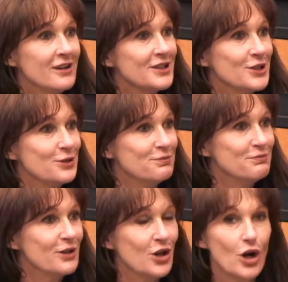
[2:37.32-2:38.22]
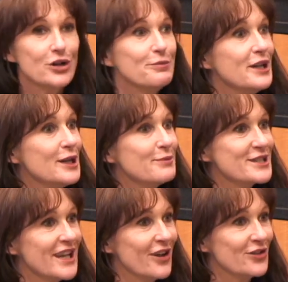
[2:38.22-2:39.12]
you know, condominiums
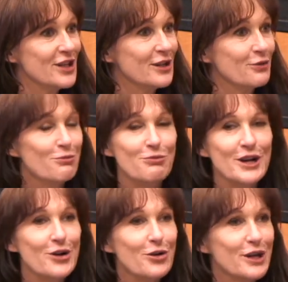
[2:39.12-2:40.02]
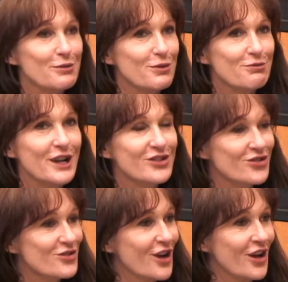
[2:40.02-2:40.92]
down here, incredible
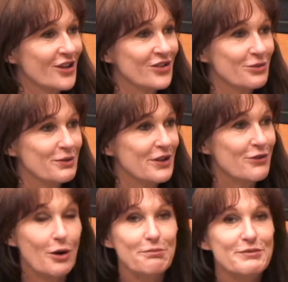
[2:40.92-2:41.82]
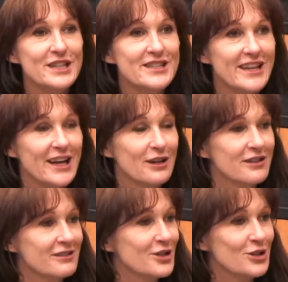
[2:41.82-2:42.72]
restaurants, we've got
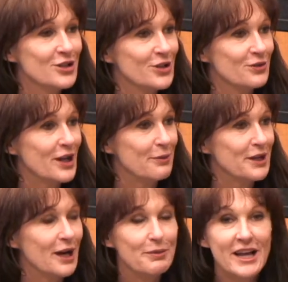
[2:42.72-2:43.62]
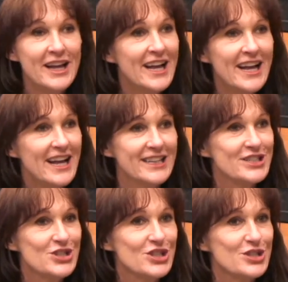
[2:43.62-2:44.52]
Midtown, you know, coming up.
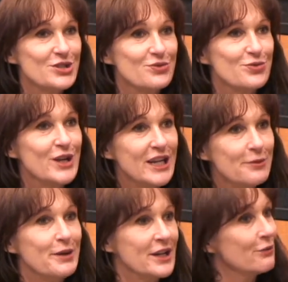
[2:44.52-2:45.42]
It's just really been a